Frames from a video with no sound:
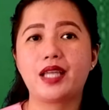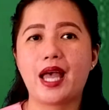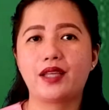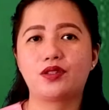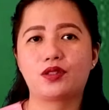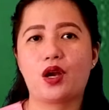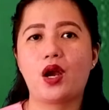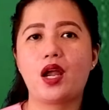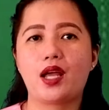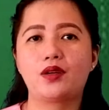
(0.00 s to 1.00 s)
the answer
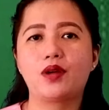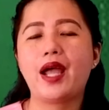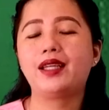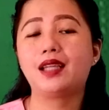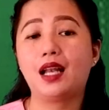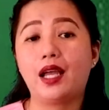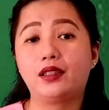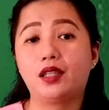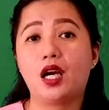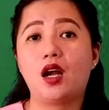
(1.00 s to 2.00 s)
and write the
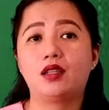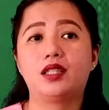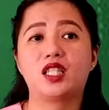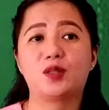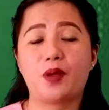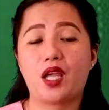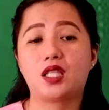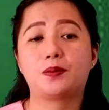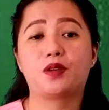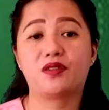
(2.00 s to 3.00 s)
letter on the
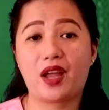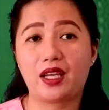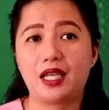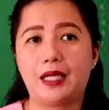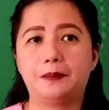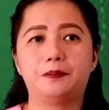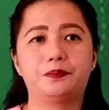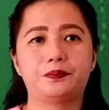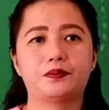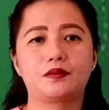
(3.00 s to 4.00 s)
space provided.
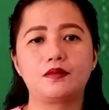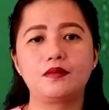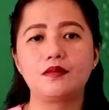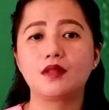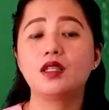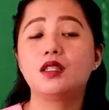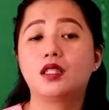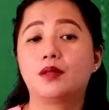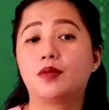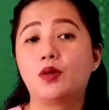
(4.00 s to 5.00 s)

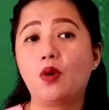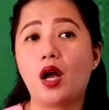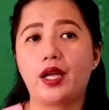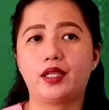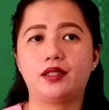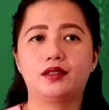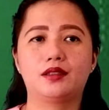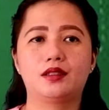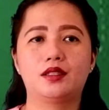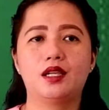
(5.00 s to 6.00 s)
Number 1.
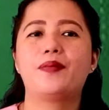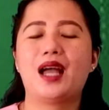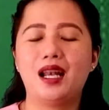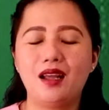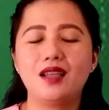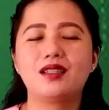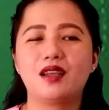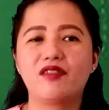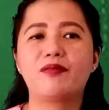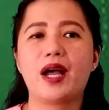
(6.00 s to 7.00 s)
A loss
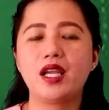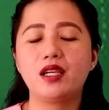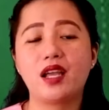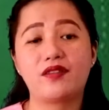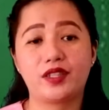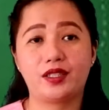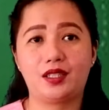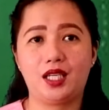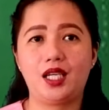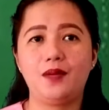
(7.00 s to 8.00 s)
of
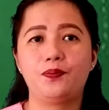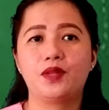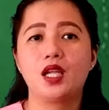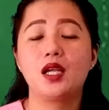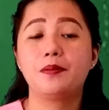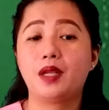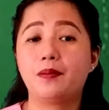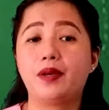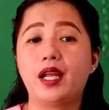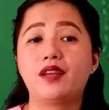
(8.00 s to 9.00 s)
biodiversity may
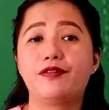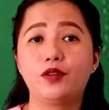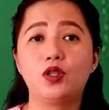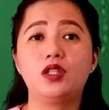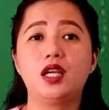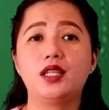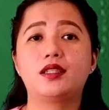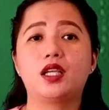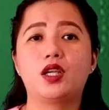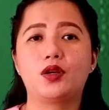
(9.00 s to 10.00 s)
bring food
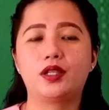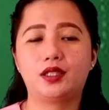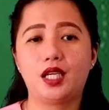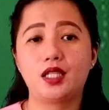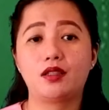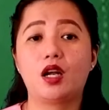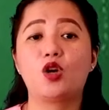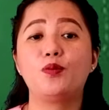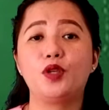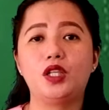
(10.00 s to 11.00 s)
insecurity to the
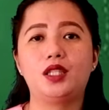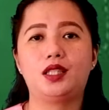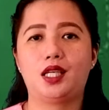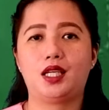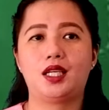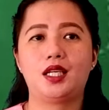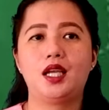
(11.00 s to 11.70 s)
community